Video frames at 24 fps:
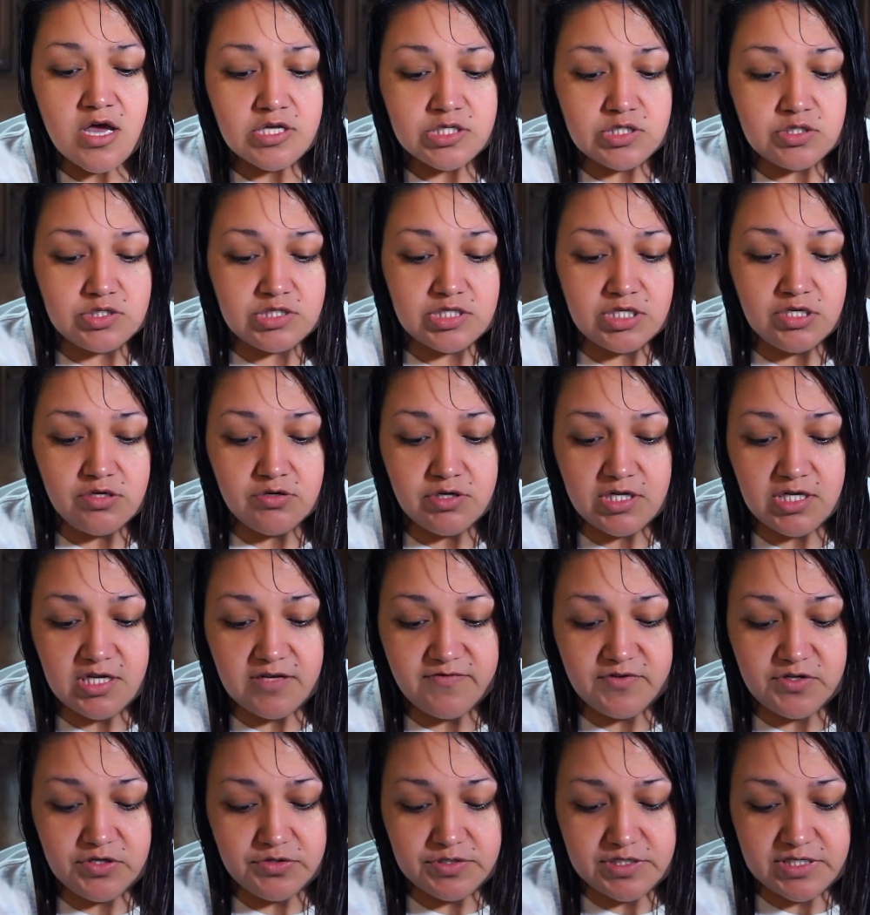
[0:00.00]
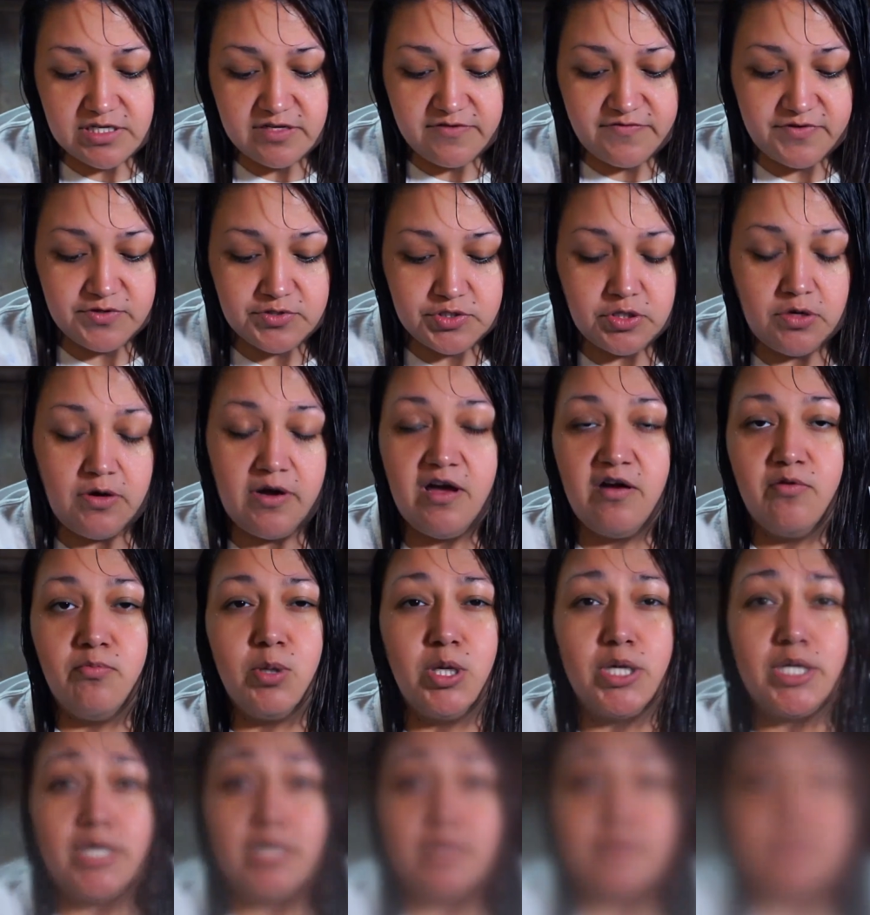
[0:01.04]
So see, you can even use it if you don't have
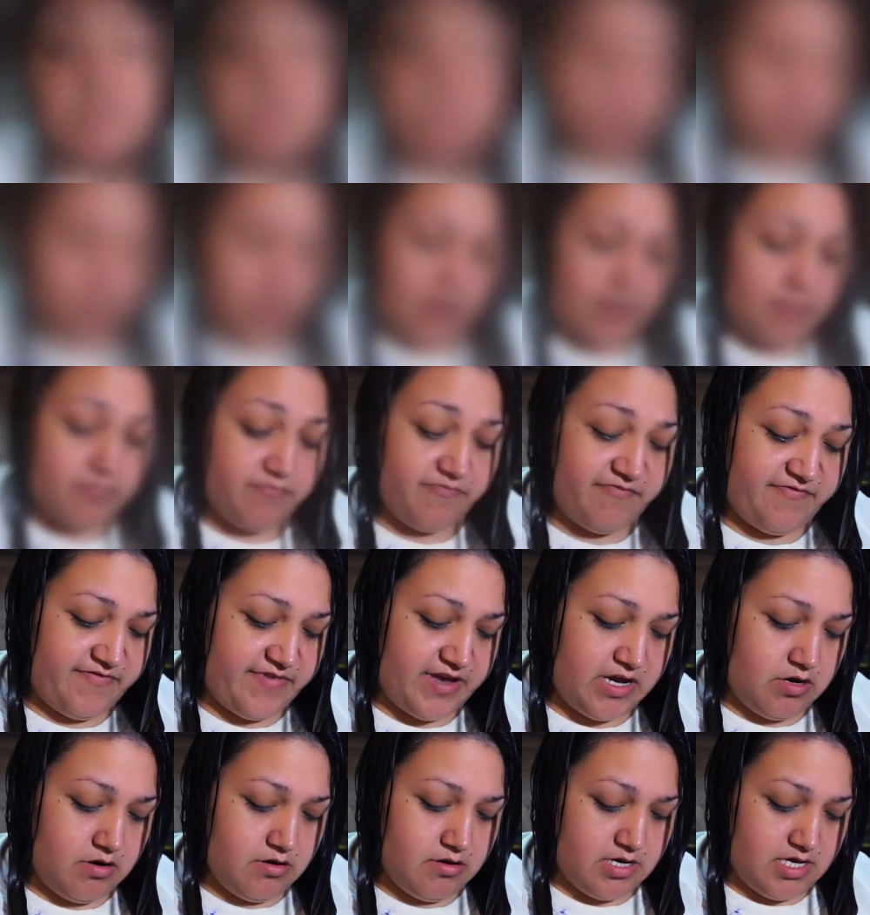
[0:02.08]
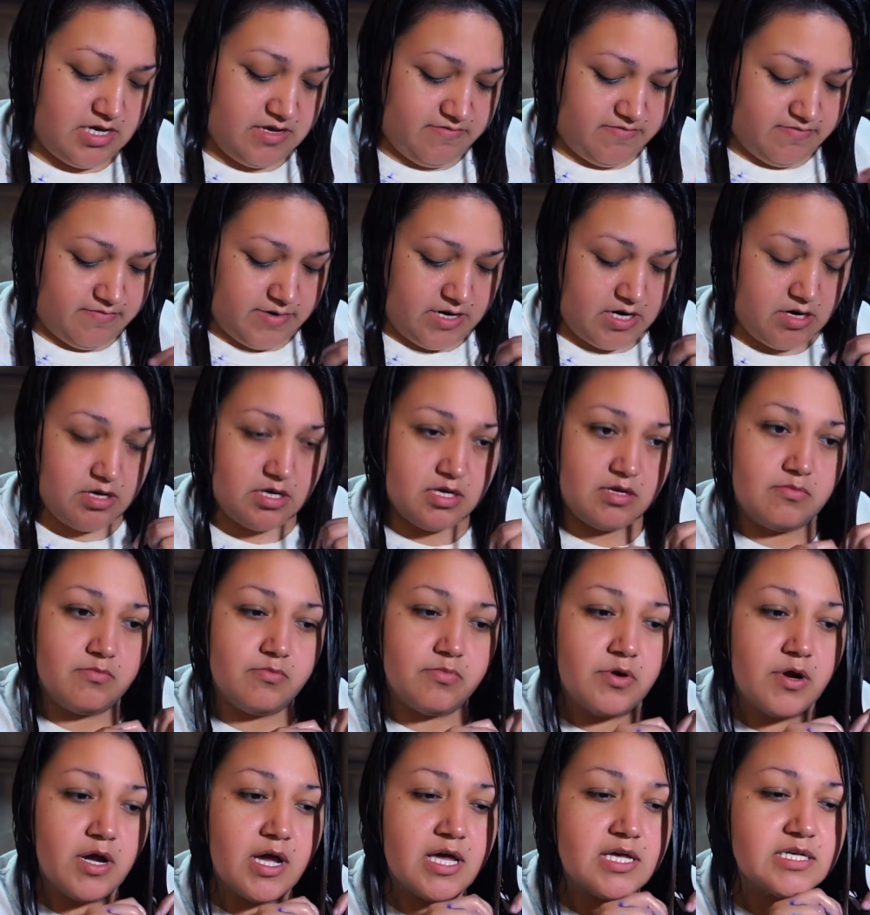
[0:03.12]
blonde hair. This smell, I'm very, very
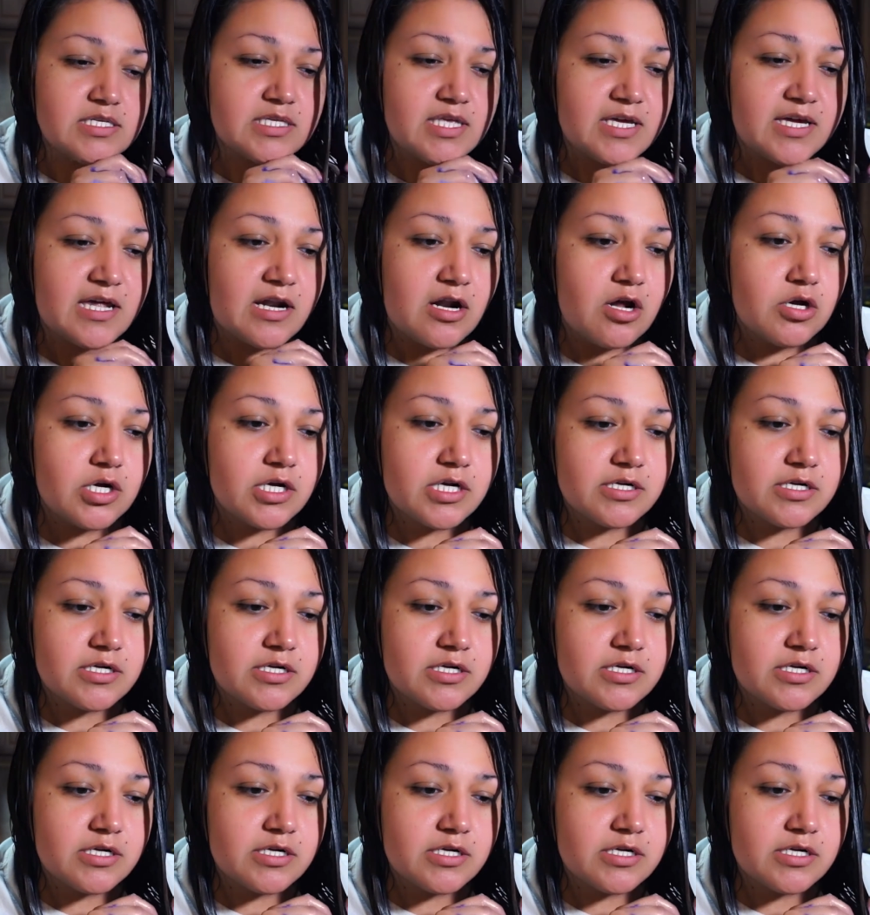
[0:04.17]
impressed. I can